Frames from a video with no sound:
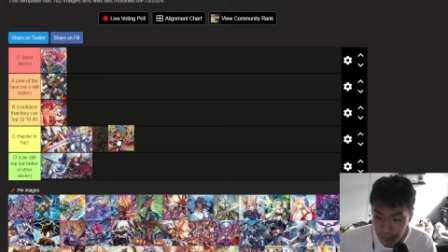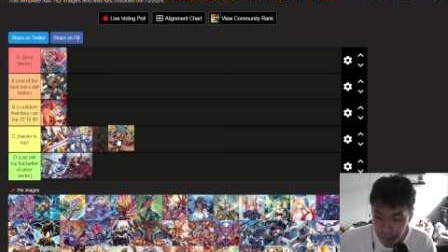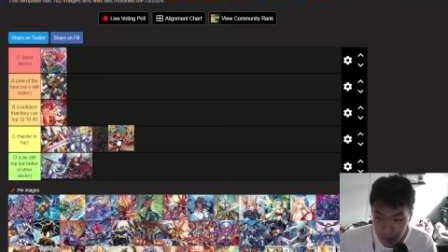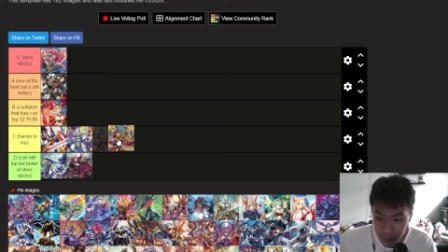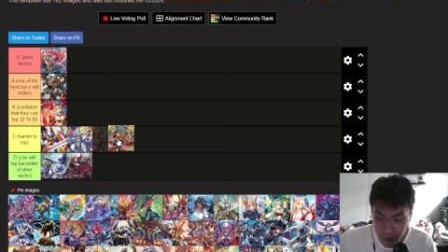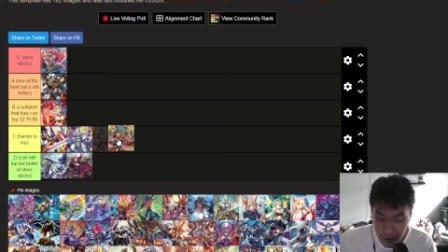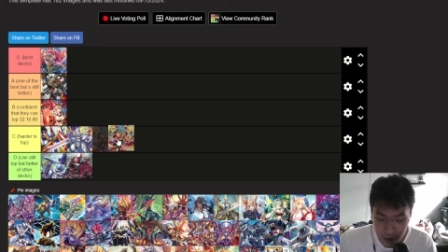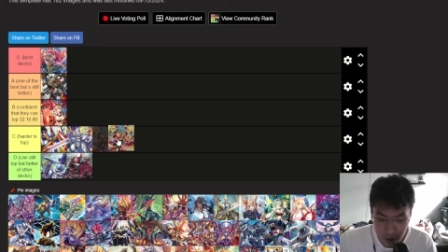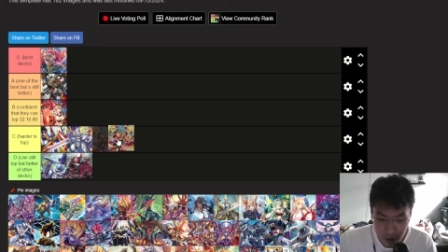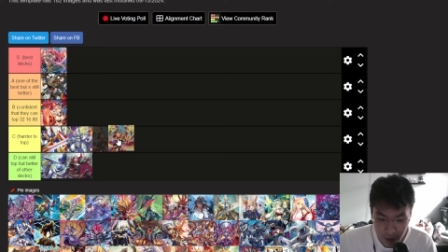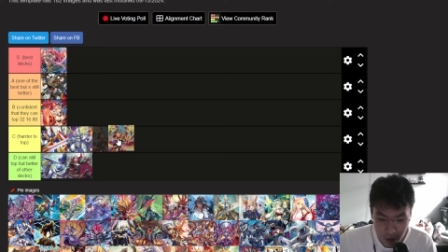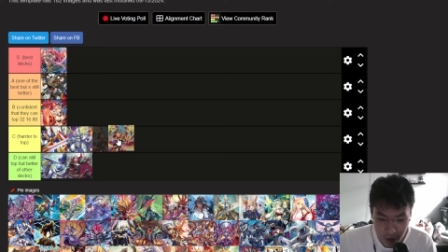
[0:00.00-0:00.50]

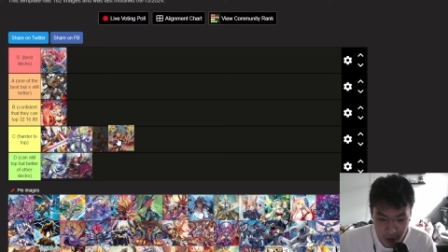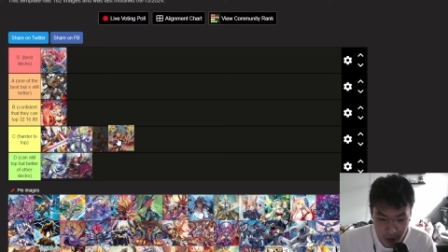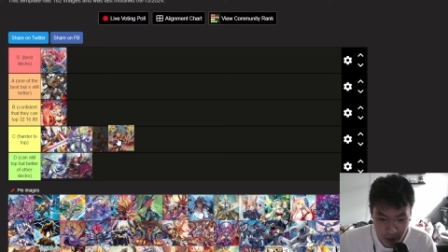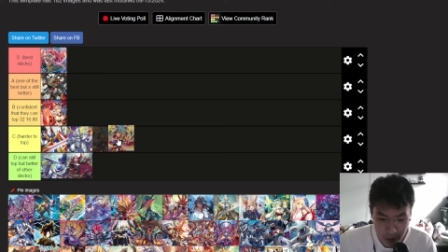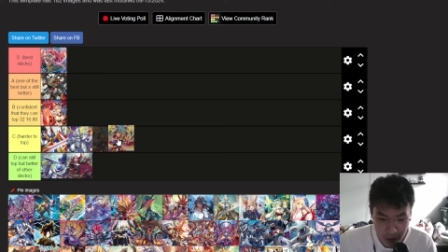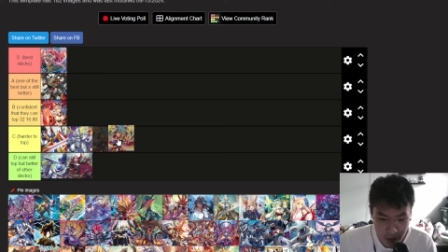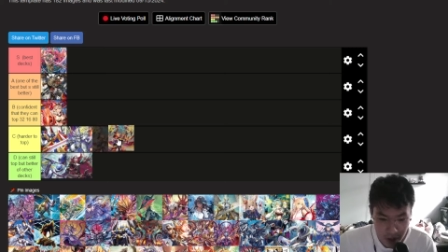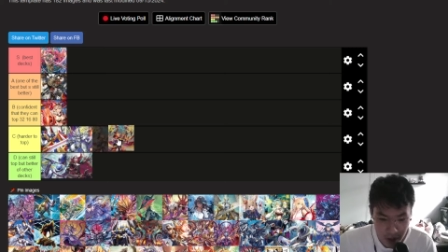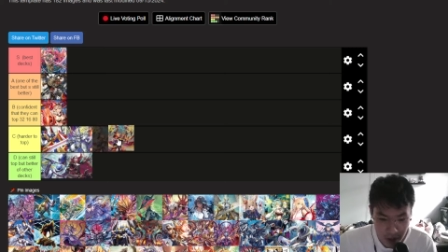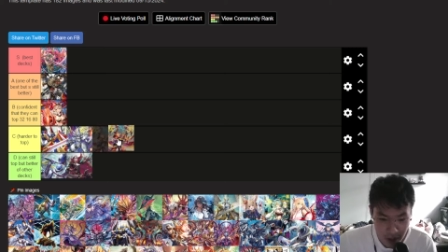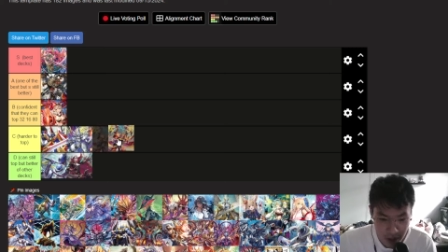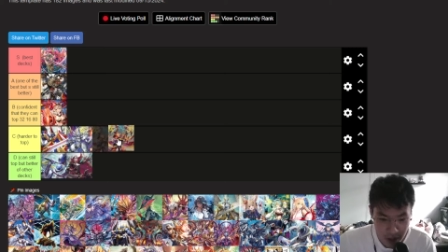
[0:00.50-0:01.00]
Your rear
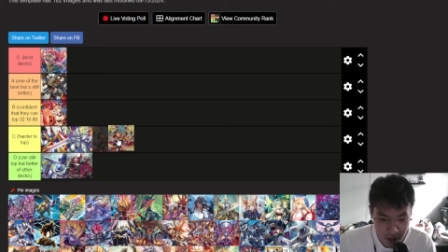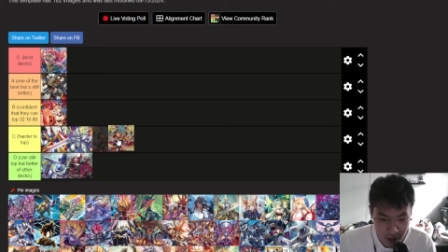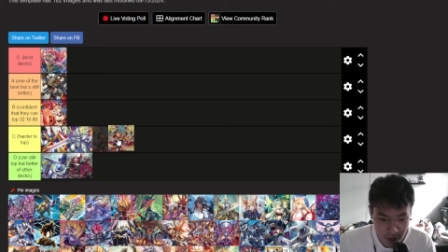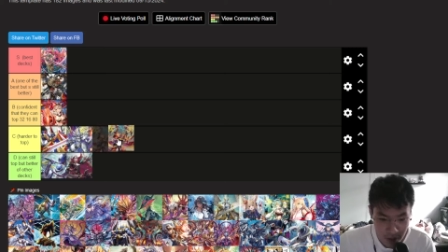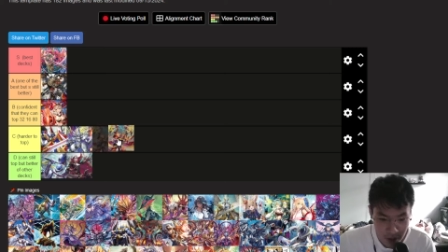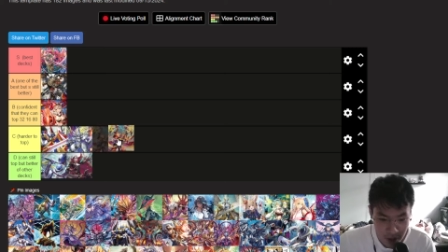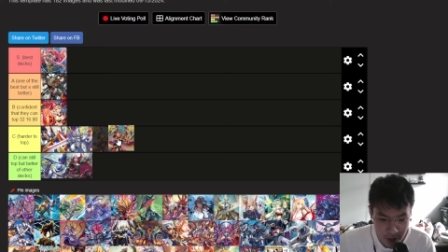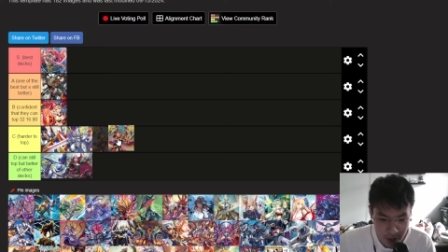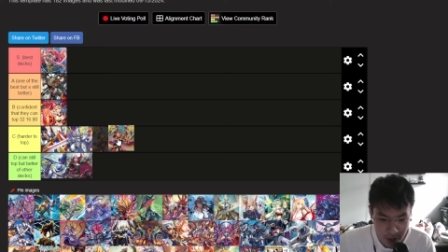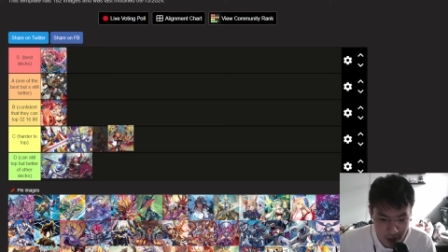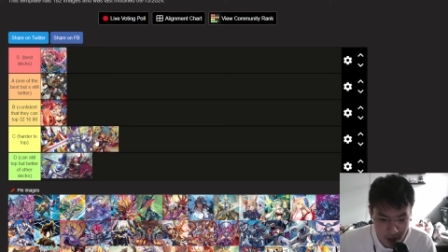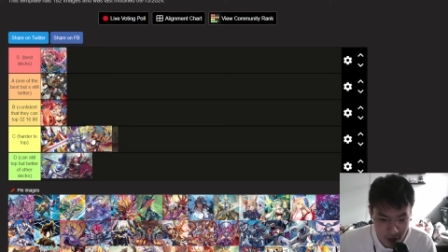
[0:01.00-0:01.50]
guards, when
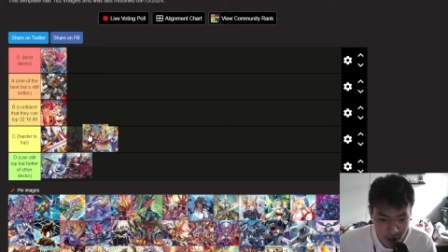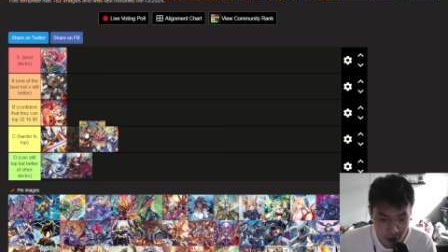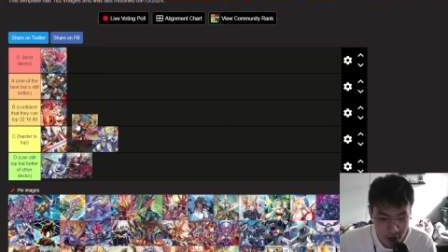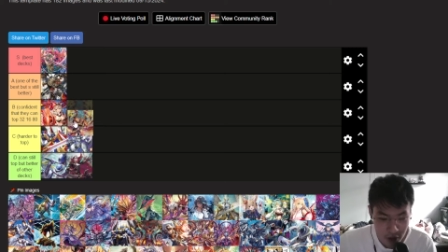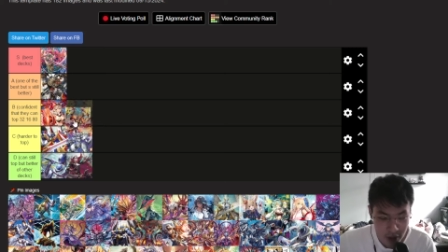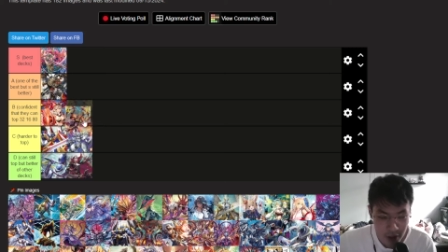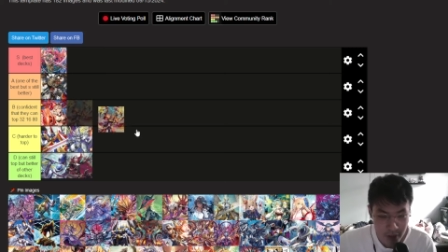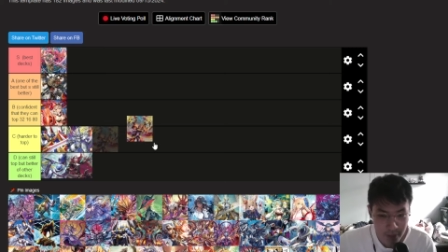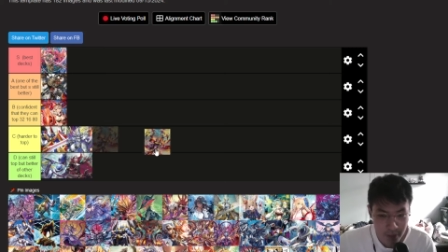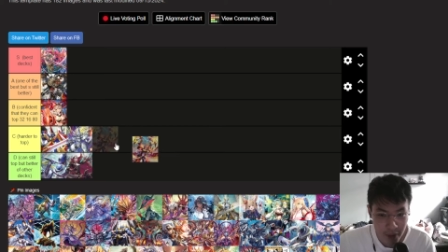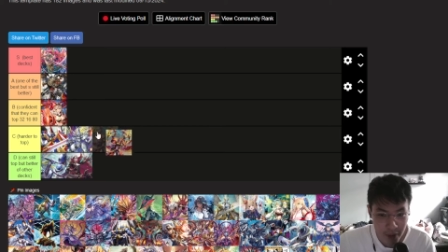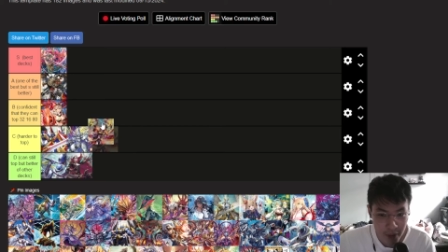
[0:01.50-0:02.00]
they get
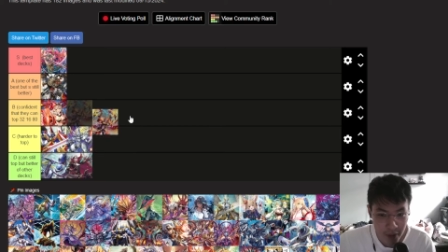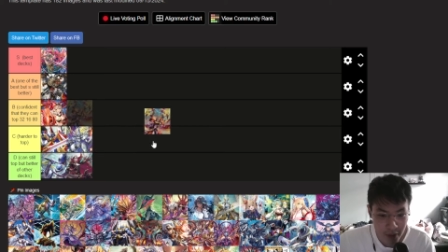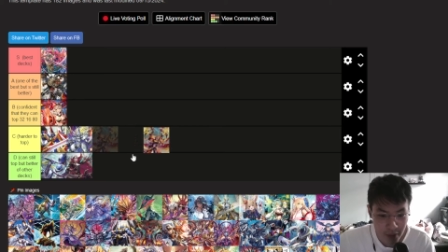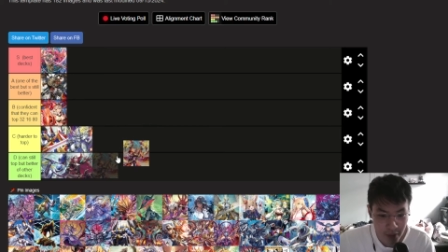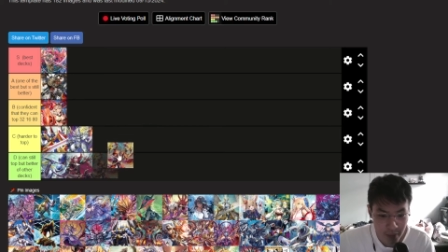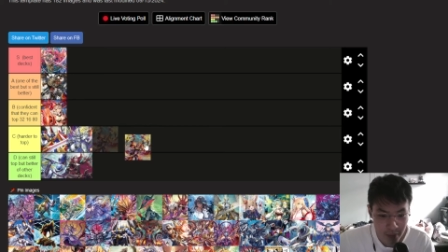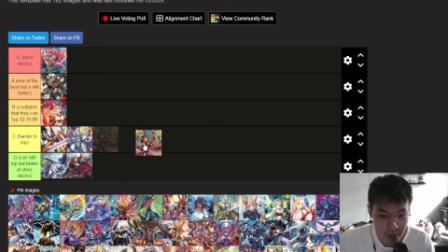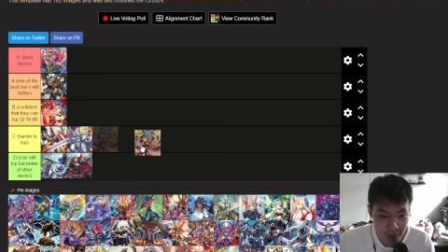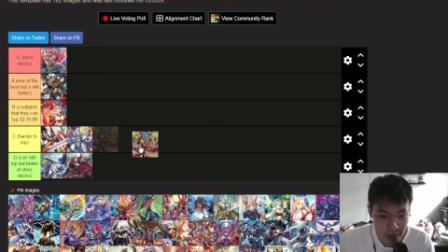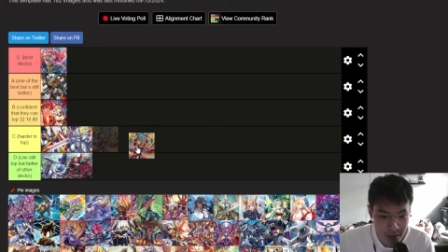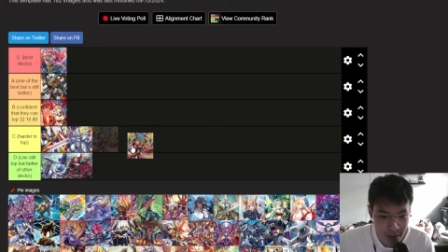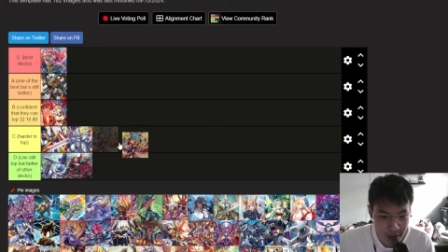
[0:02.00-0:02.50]
chosen by your
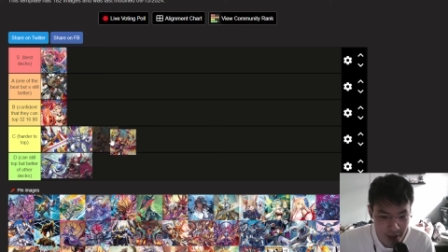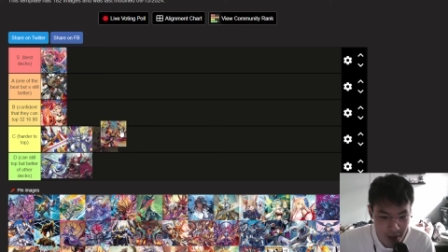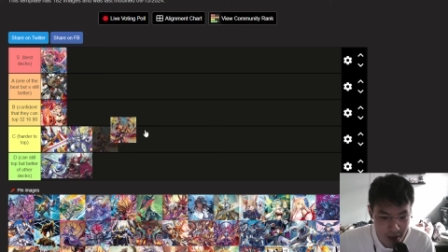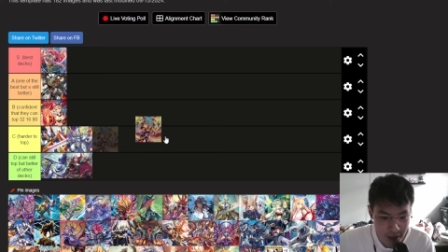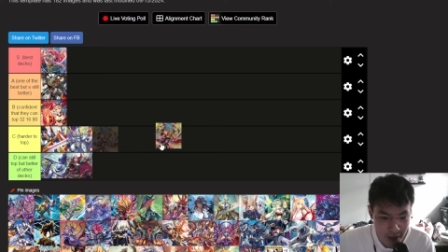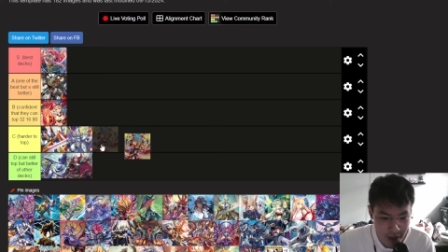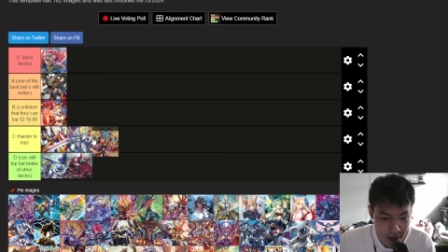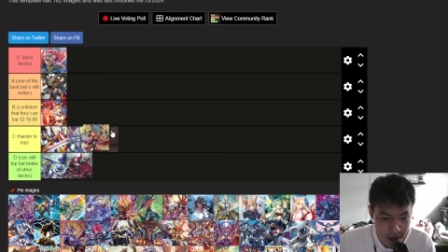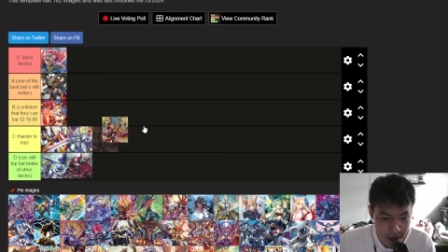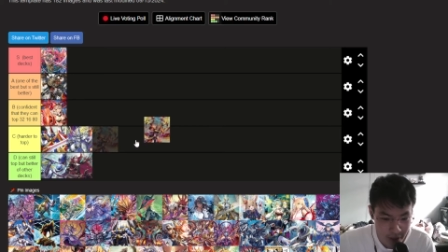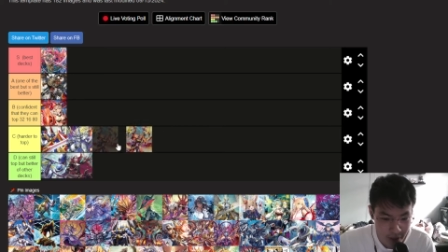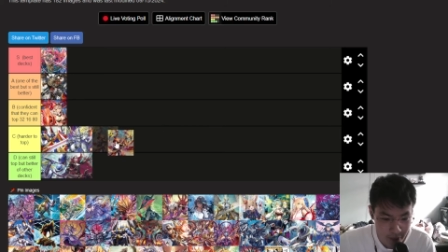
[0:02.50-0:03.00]
ability, they
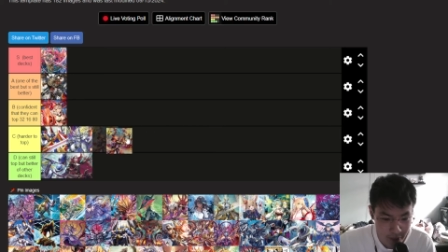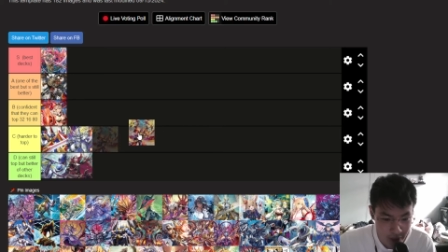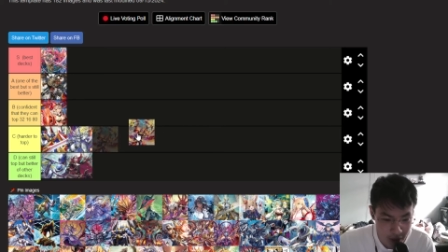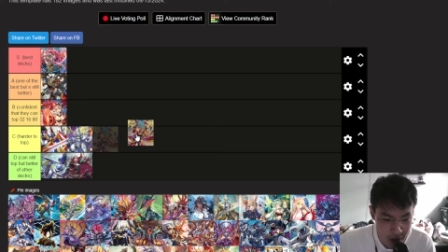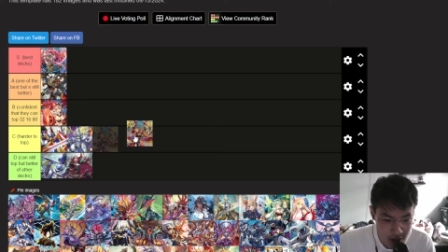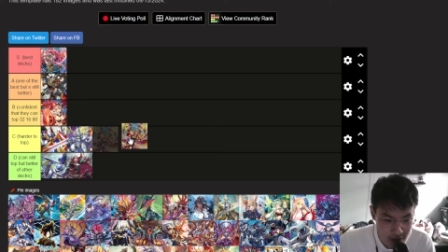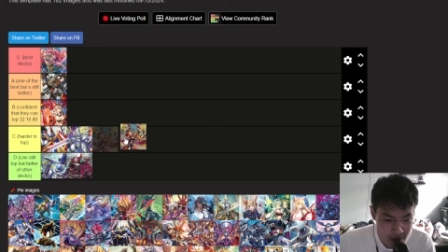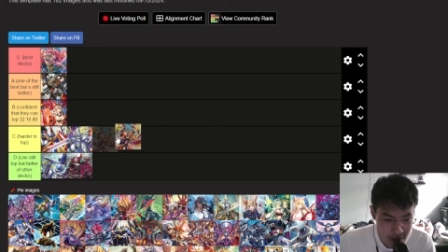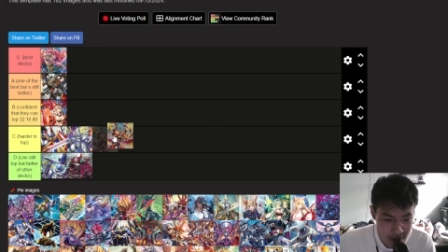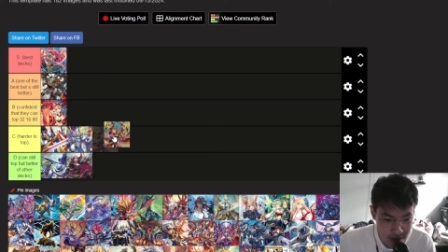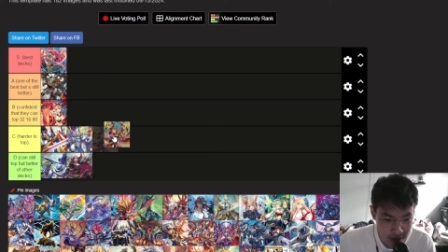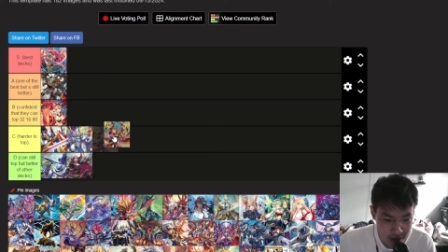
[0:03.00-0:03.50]
get plus
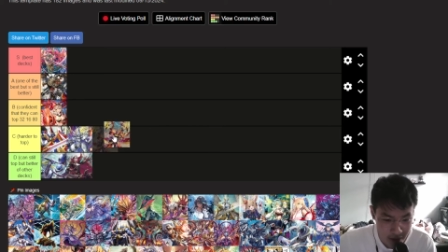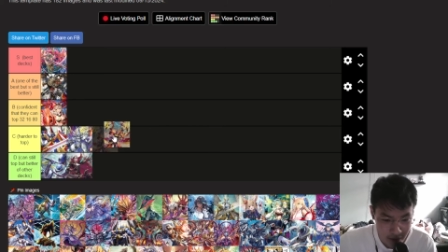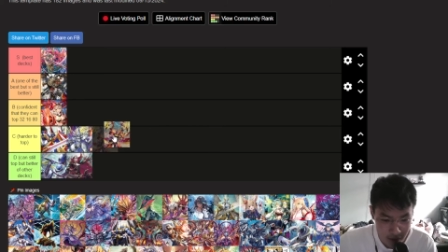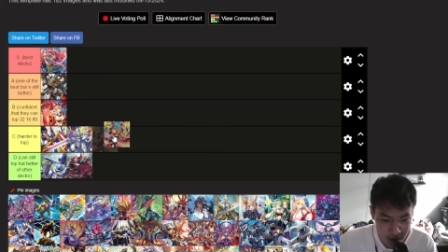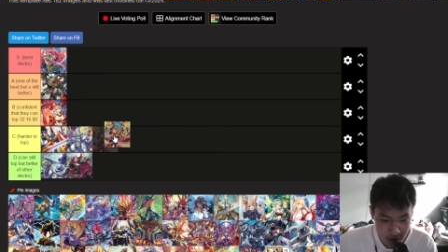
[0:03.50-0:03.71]
ten.